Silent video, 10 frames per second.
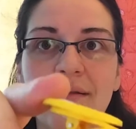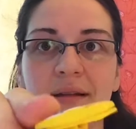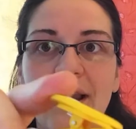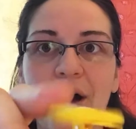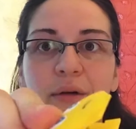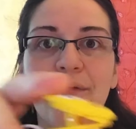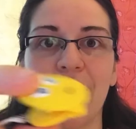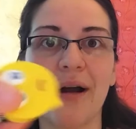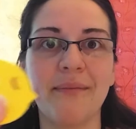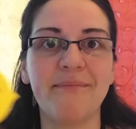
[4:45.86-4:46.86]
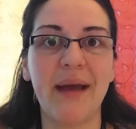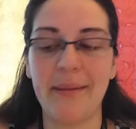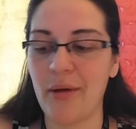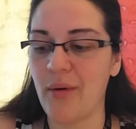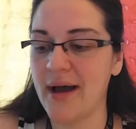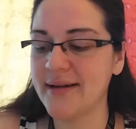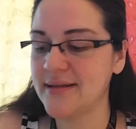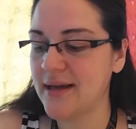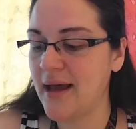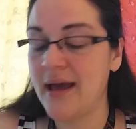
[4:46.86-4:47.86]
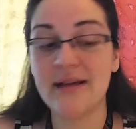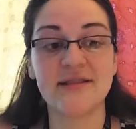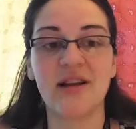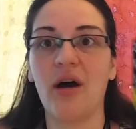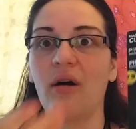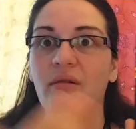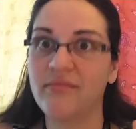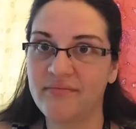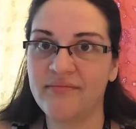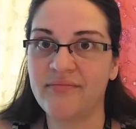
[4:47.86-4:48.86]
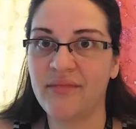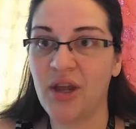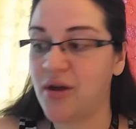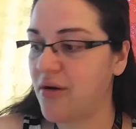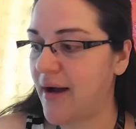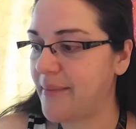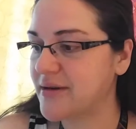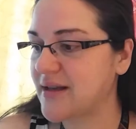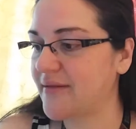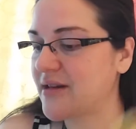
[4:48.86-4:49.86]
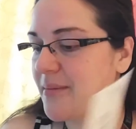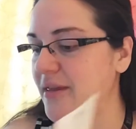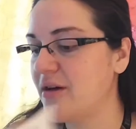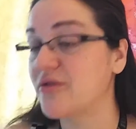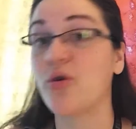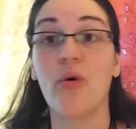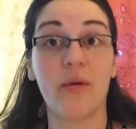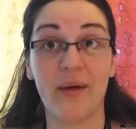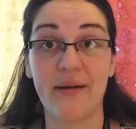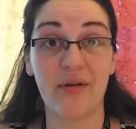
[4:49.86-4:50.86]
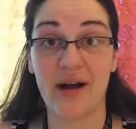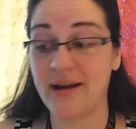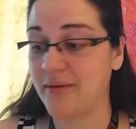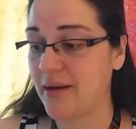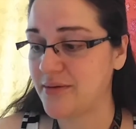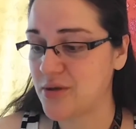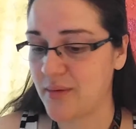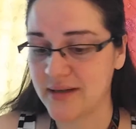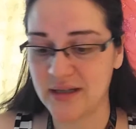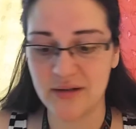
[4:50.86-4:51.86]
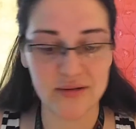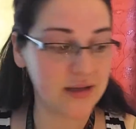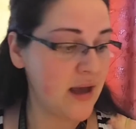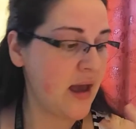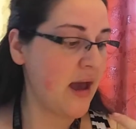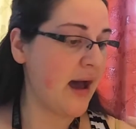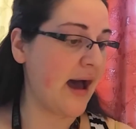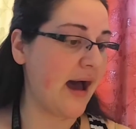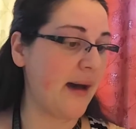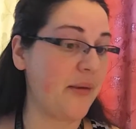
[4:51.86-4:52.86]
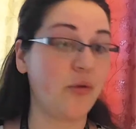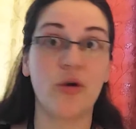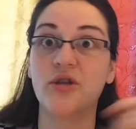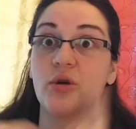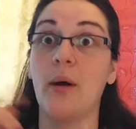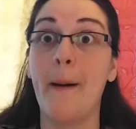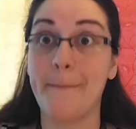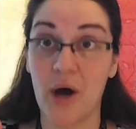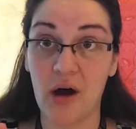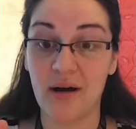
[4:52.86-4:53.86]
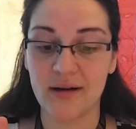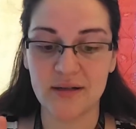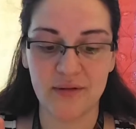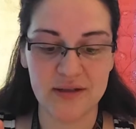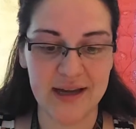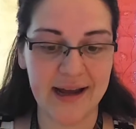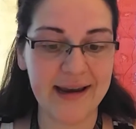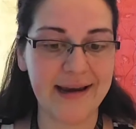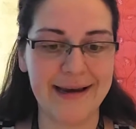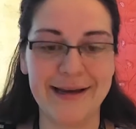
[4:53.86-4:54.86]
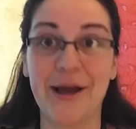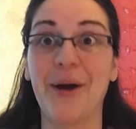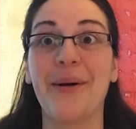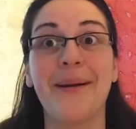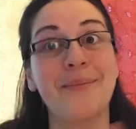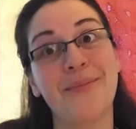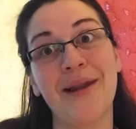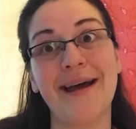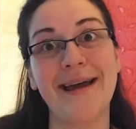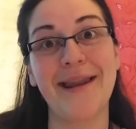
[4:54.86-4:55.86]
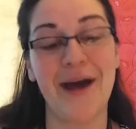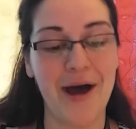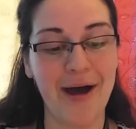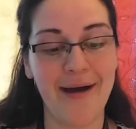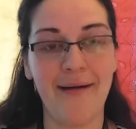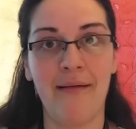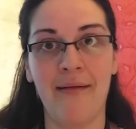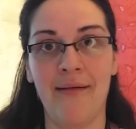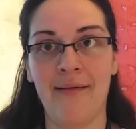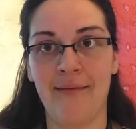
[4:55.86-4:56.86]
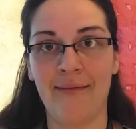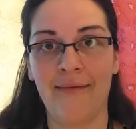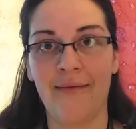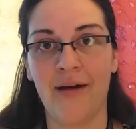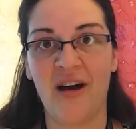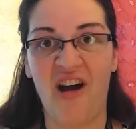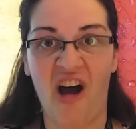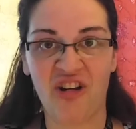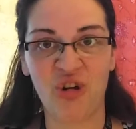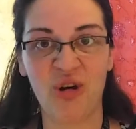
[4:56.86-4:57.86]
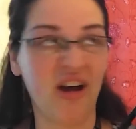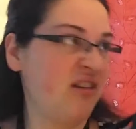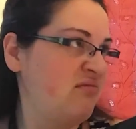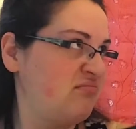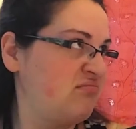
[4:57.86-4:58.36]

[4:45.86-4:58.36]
you know, for baby wise. So you can grab yourself some of those or whatever kind of clips you want to use. Um, I'm going to pause for a second. I need to go and plug in the hot glue gun.